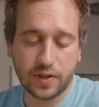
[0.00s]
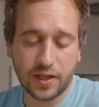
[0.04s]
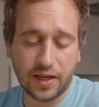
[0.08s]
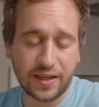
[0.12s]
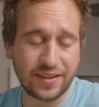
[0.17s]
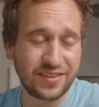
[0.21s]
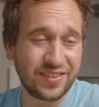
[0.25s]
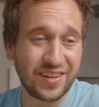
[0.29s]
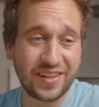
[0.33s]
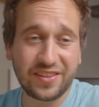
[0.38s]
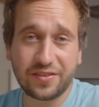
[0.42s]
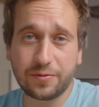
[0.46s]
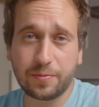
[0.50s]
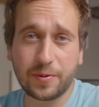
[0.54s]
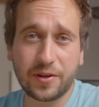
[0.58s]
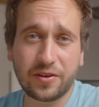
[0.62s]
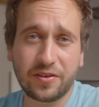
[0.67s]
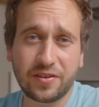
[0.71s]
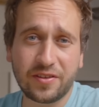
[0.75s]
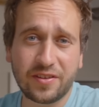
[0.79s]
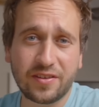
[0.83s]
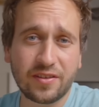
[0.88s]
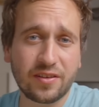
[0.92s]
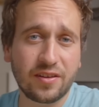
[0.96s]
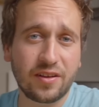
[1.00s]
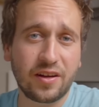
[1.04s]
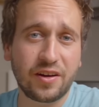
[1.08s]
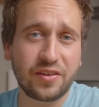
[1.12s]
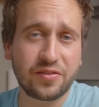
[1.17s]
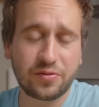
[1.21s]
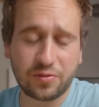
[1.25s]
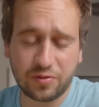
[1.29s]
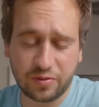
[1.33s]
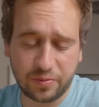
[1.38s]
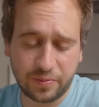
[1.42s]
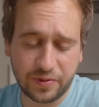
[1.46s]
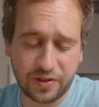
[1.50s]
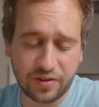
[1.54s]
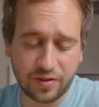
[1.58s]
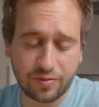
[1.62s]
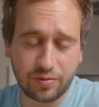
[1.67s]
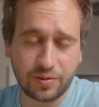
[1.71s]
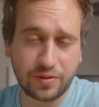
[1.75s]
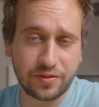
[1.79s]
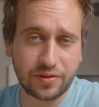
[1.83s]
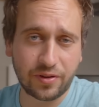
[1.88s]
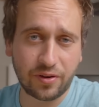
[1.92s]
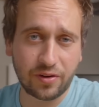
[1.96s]
It tastes better than the last one because
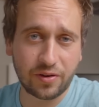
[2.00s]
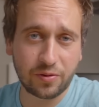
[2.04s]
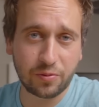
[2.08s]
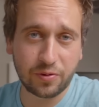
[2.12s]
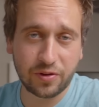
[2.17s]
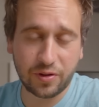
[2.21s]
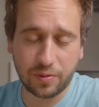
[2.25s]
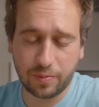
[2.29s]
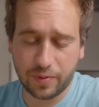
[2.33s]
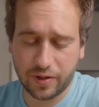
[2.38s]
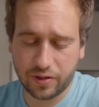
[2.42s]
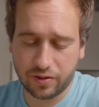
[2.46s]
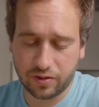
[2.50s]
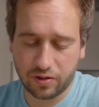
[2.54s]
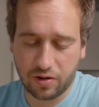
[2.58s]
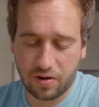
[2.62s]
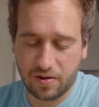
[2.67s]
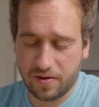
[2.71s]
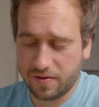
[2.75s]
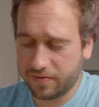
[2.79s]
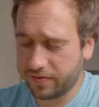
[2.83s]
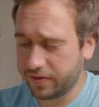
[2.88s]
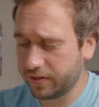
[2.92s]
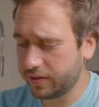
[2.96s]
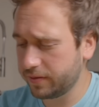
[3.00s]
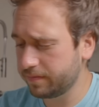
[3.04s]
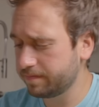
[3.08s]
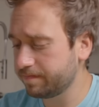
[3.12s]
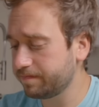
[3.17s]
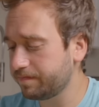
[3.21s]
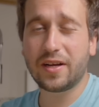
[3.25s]
we started with a better coffee.